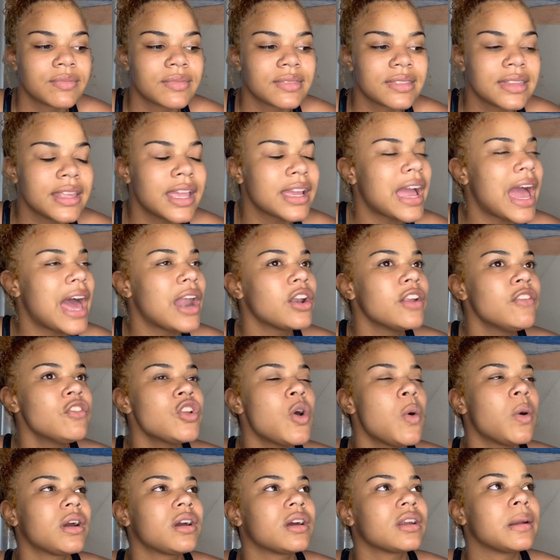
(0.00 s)
I don't even know
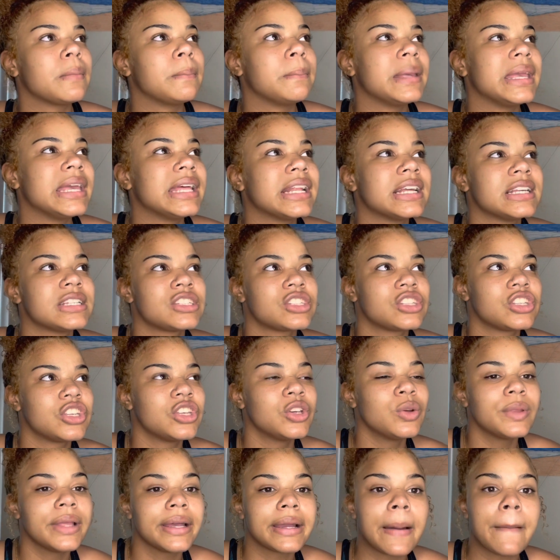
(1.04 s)
what kind of mean is
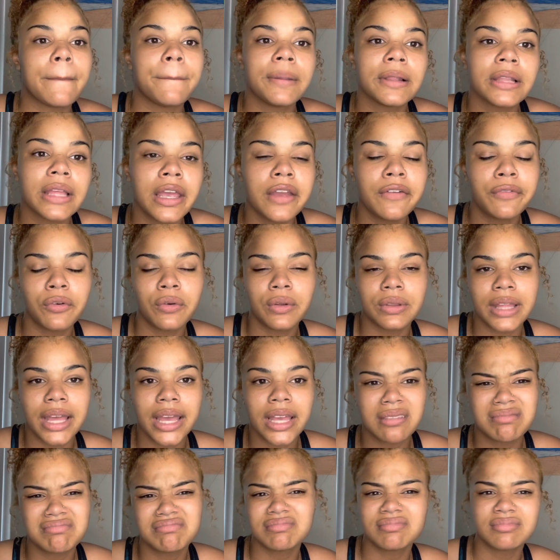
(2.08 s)
cute, like a playful,
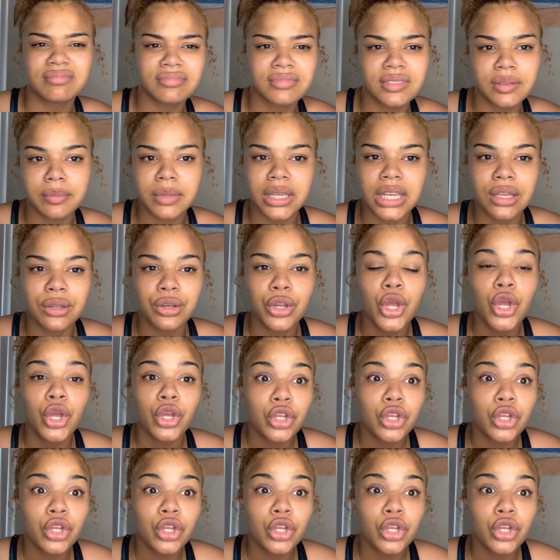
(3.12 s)
like, mean.